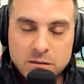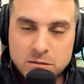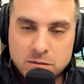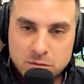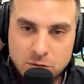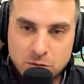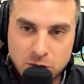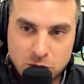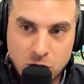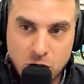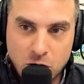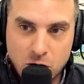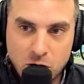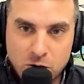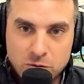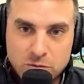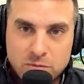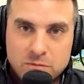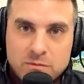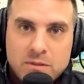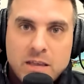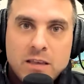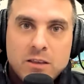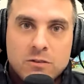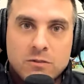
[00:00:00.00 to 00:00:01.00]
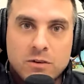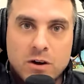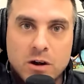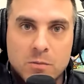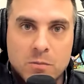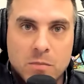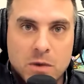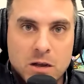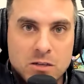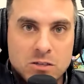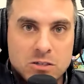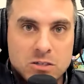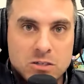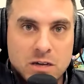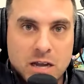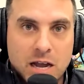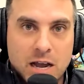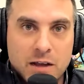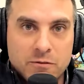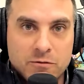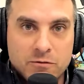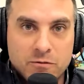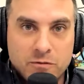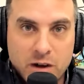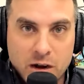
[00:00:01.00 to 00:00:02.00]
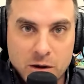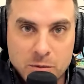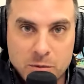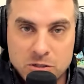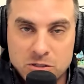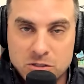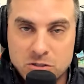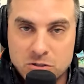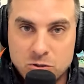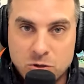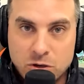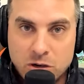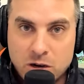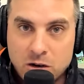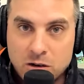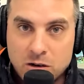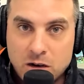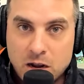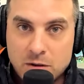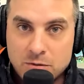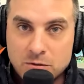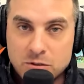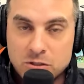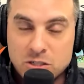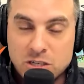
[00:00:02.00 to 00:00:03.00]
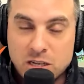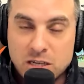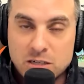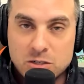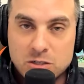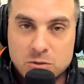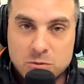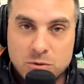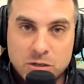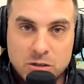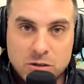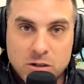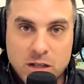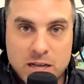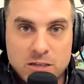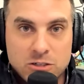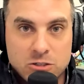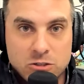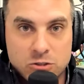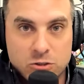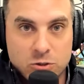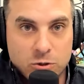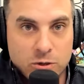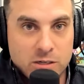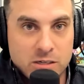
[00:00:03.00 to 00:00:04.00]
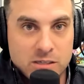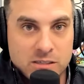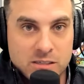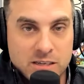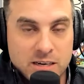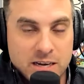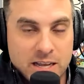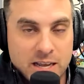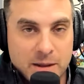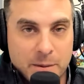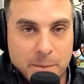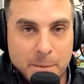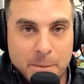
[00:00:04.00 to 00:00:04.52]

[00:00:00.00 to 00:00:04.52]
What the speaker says: Lautaro, thank you very much. I've very much enjoyed our conversation. We're glad you joined us today.